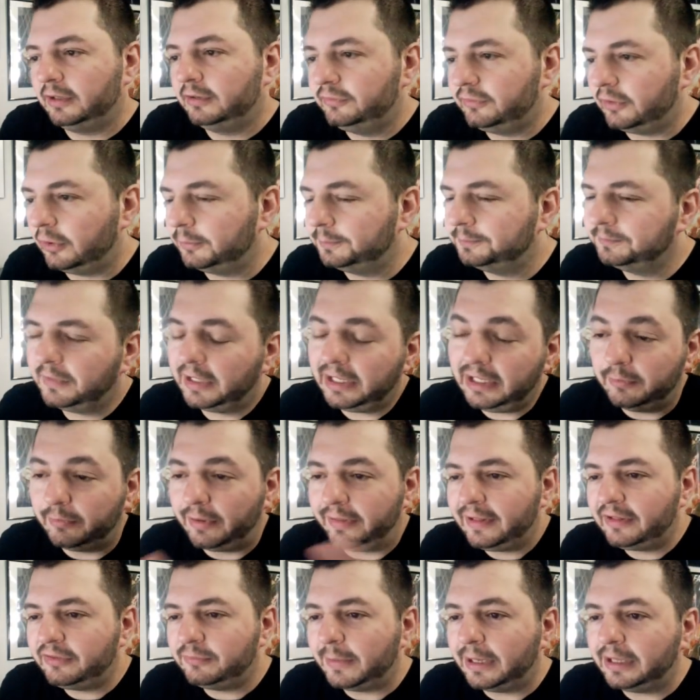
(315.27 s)
So anyway,
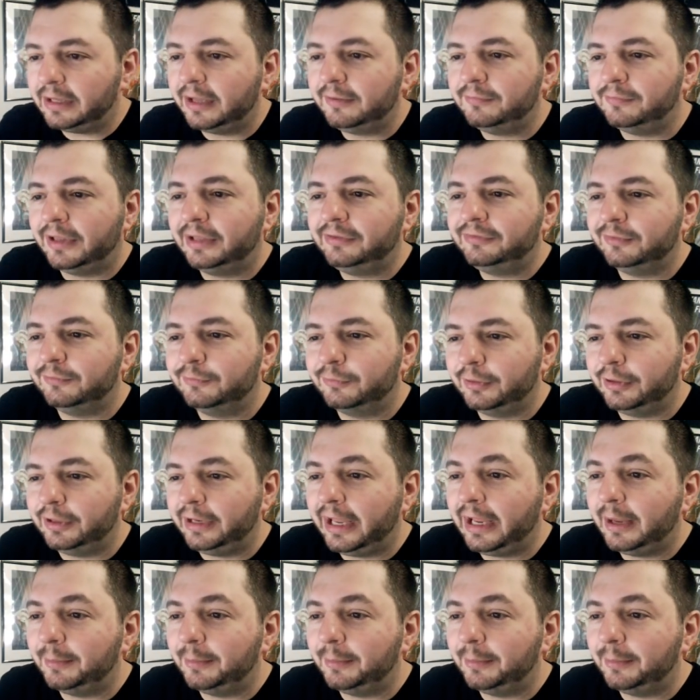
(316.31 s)
that's my life lesson for the day.